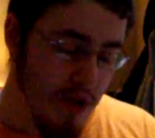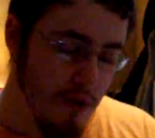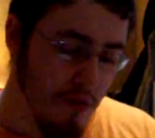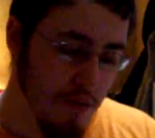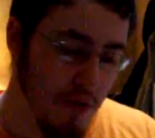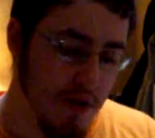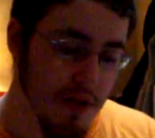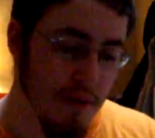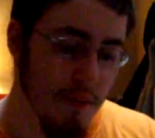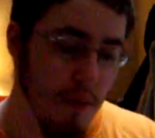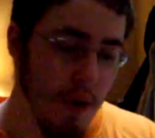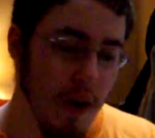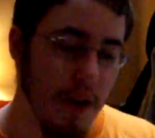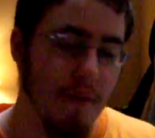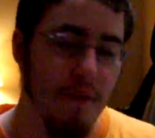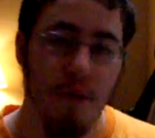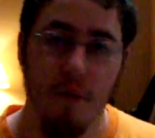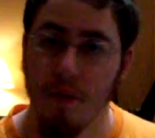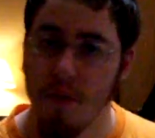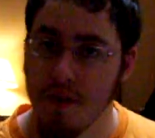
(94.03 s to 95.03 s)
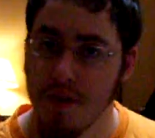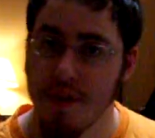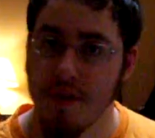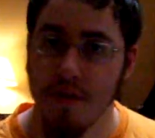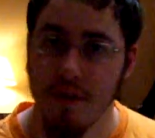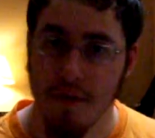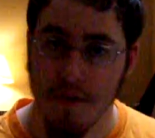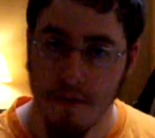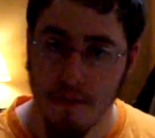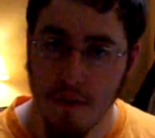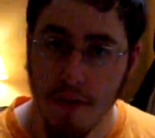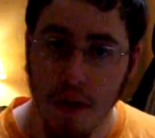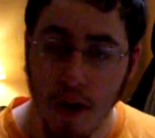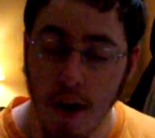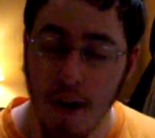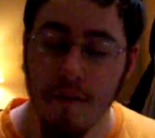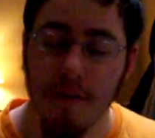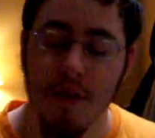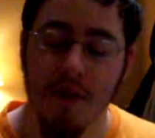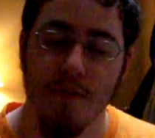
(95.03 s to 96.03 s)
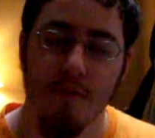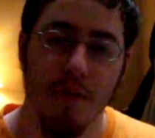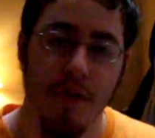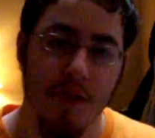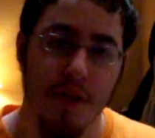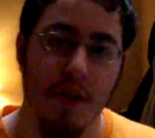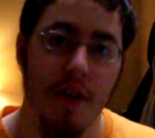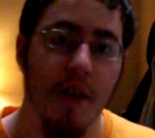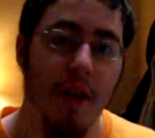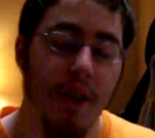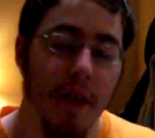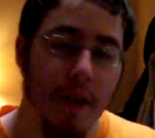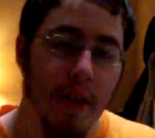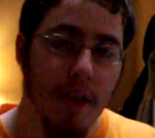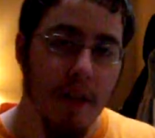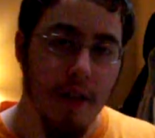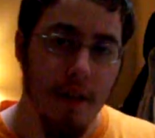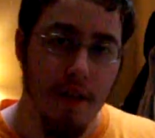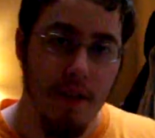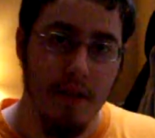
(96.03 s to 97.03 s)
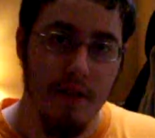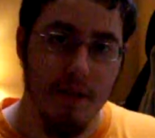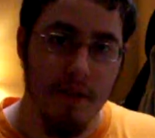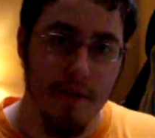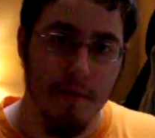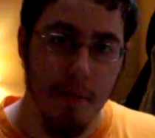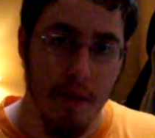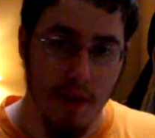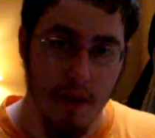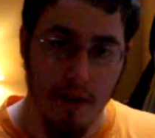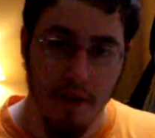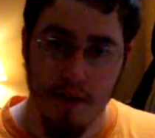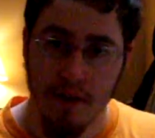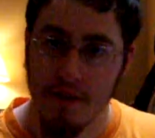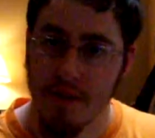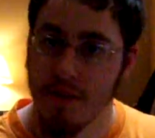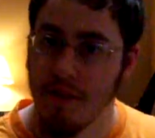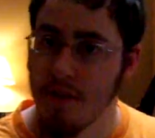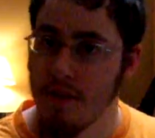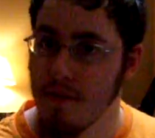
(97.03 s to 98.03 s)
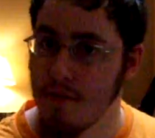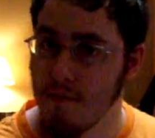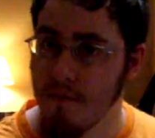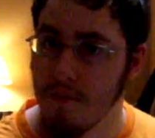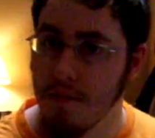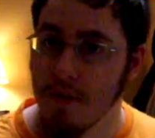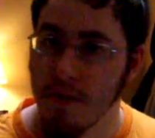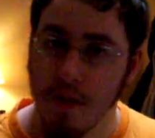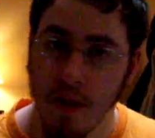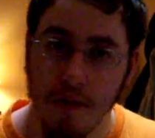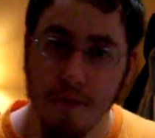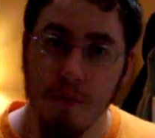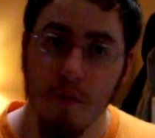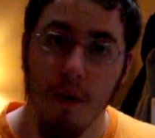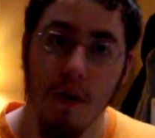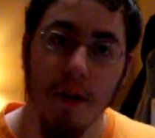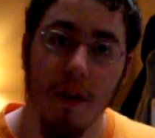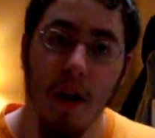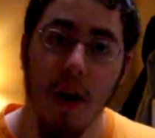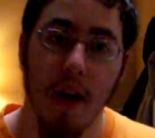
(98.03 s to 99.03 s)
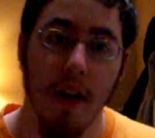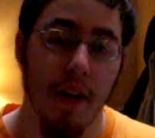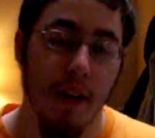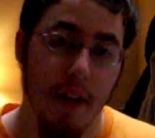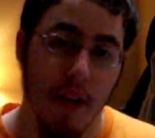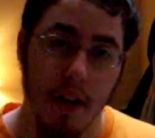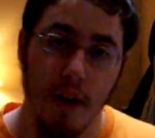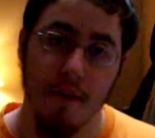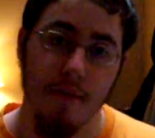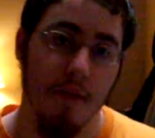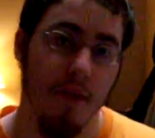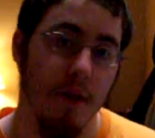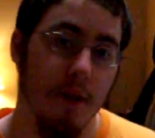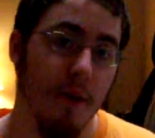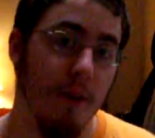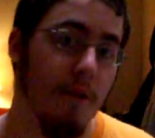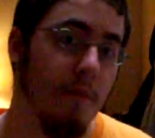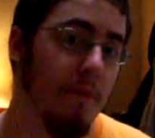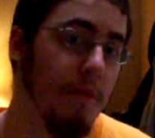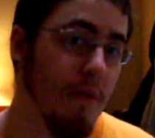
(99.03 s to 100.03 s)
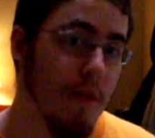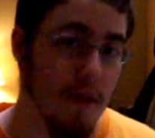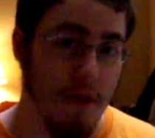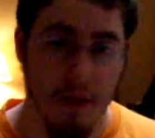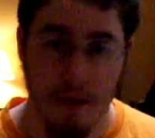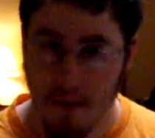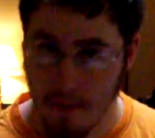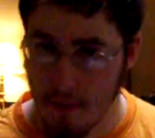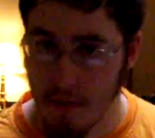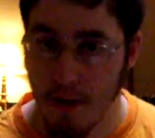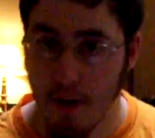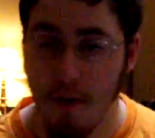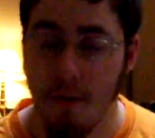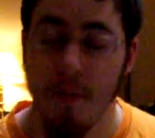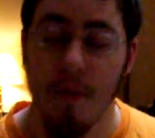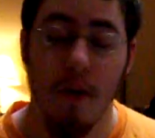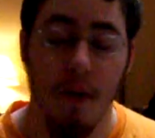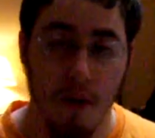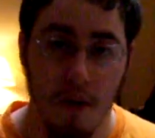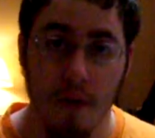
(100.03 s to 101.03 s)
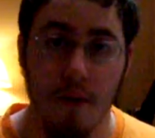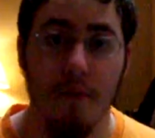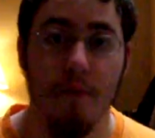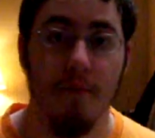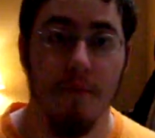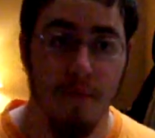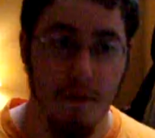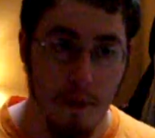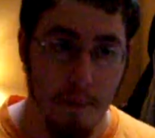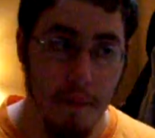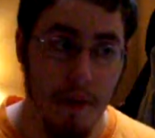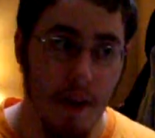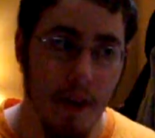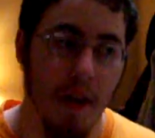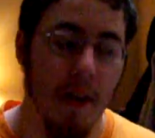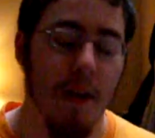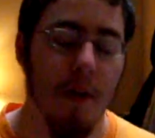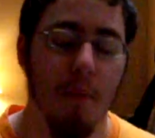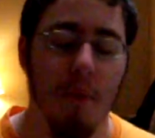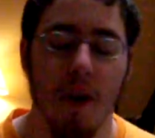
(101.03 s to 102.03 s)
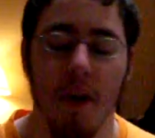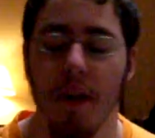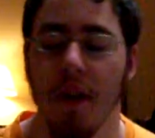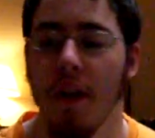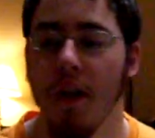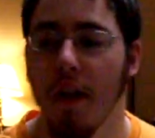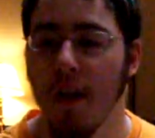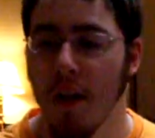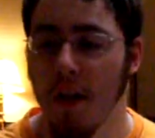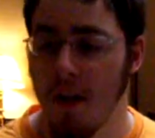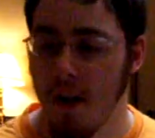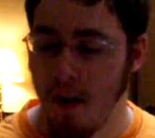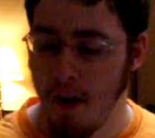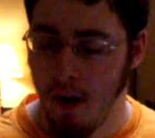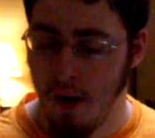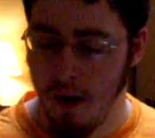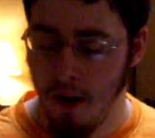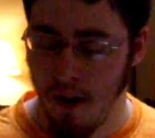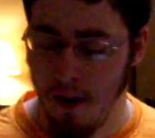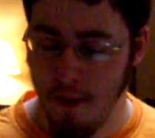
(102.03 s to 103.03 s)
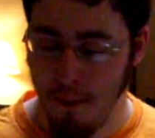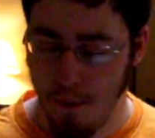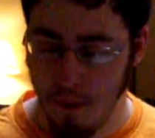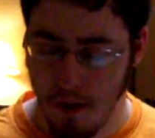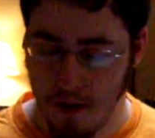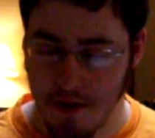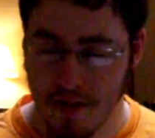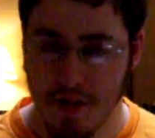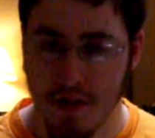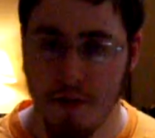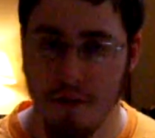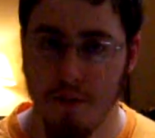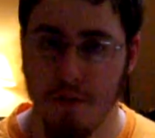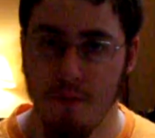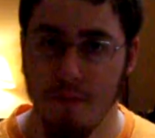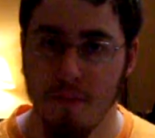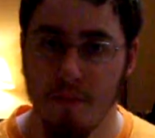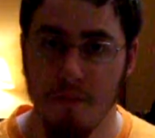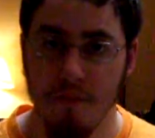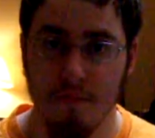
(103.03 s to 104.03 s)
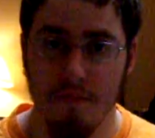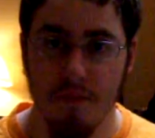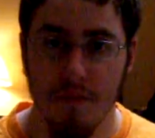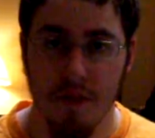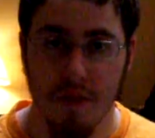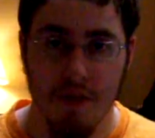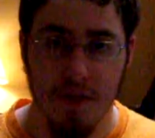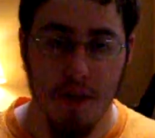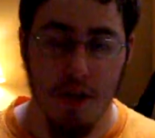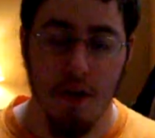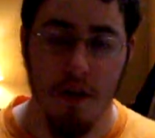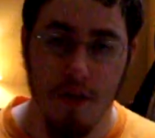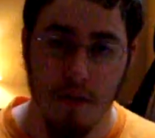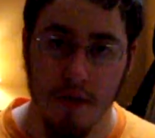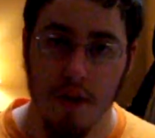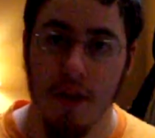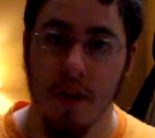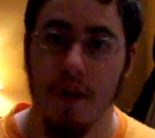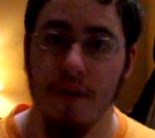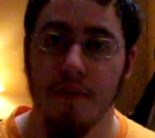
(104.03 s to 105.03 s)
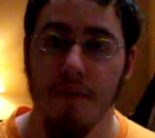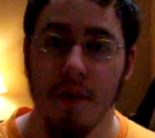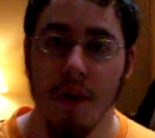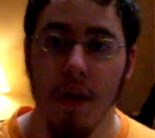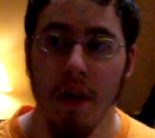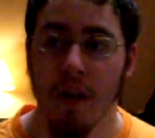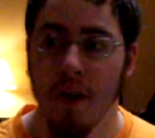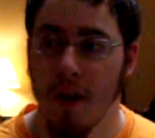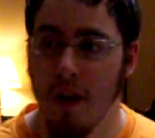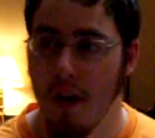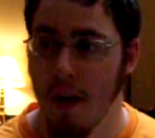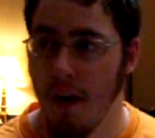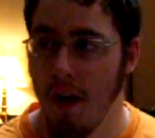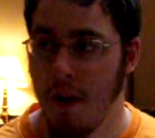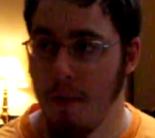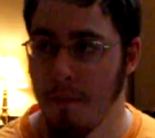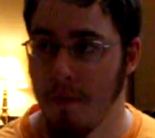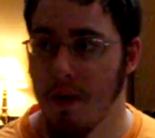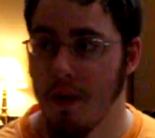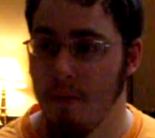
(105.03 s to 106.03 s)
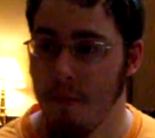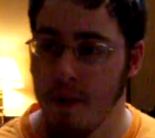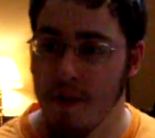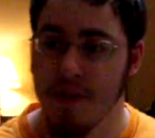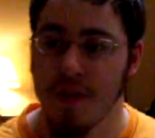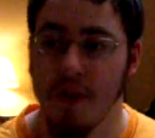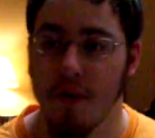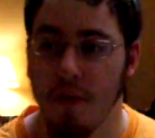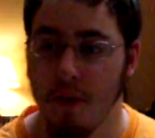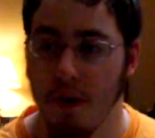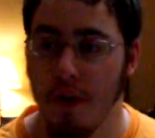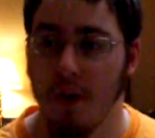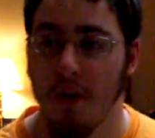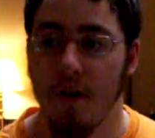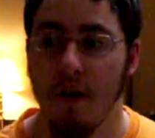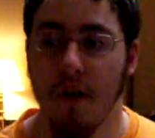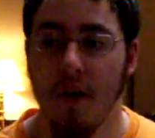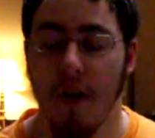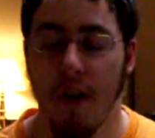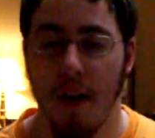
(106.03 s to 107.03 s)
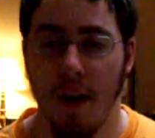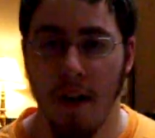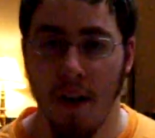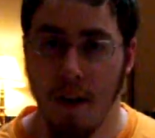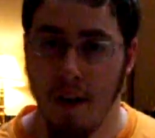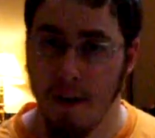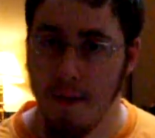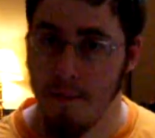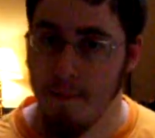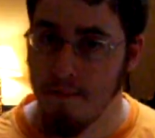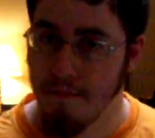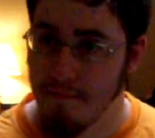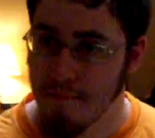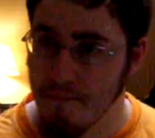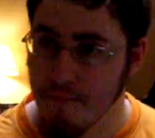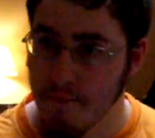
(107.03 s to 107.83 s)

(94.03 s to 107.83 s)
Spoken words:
The reason why, of course, obvious reason, is because loved one, I care for her, her for me anyway. I want to see her live. I'm gonna rescue her. I